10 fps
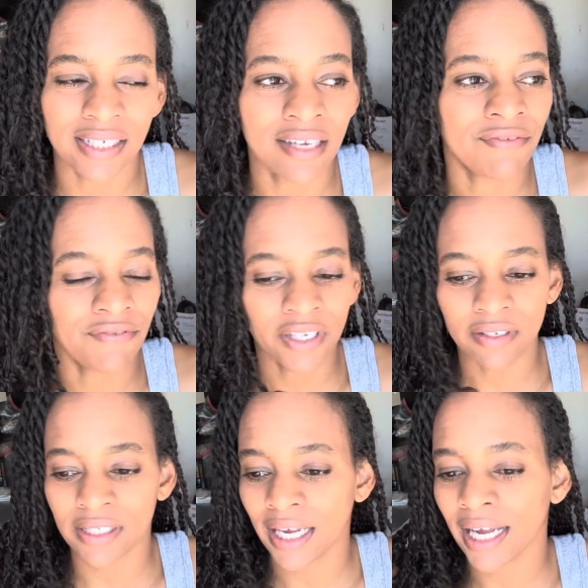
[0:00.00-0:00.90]
It
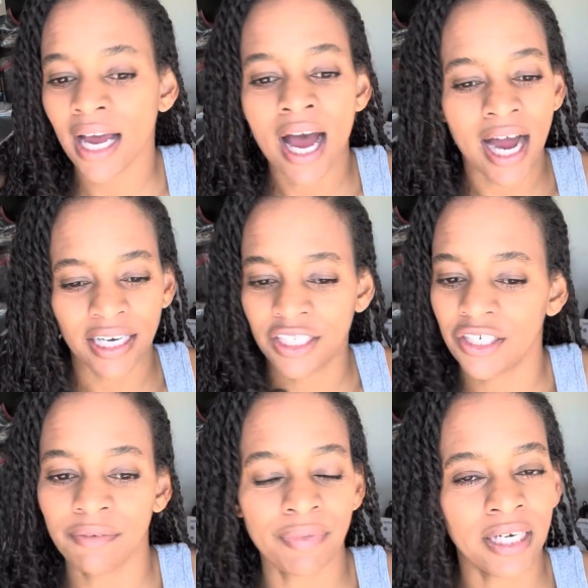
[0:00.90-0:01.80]
feels like I should
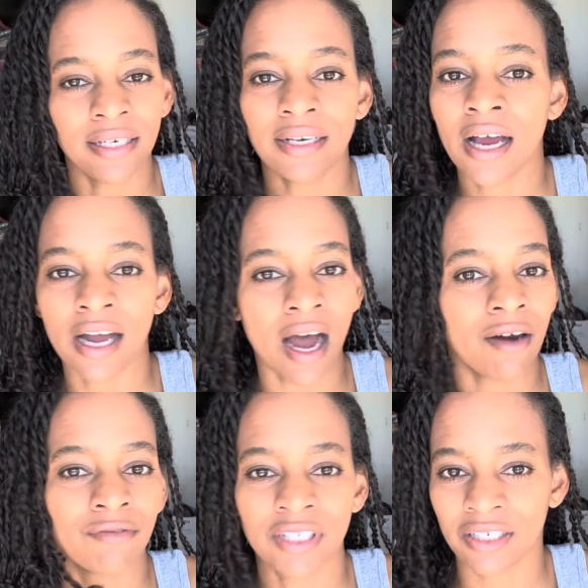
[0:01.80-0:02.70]
have
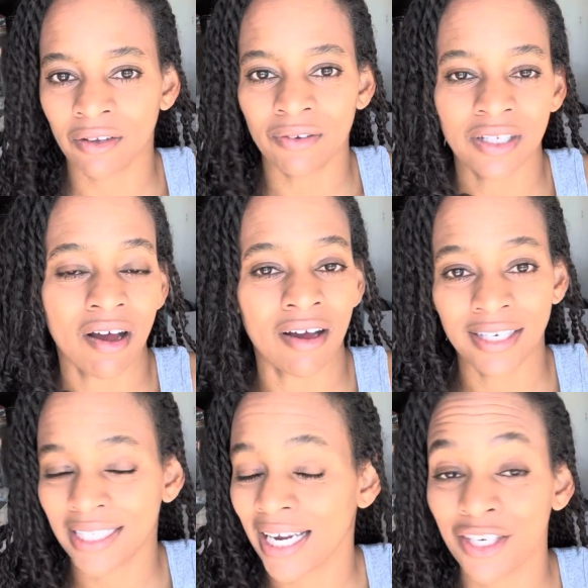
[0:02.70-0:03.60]
got results on
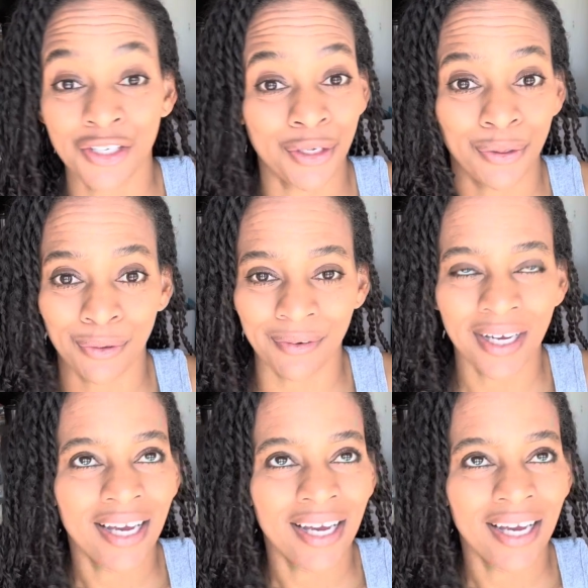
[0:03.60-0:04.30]
day 2.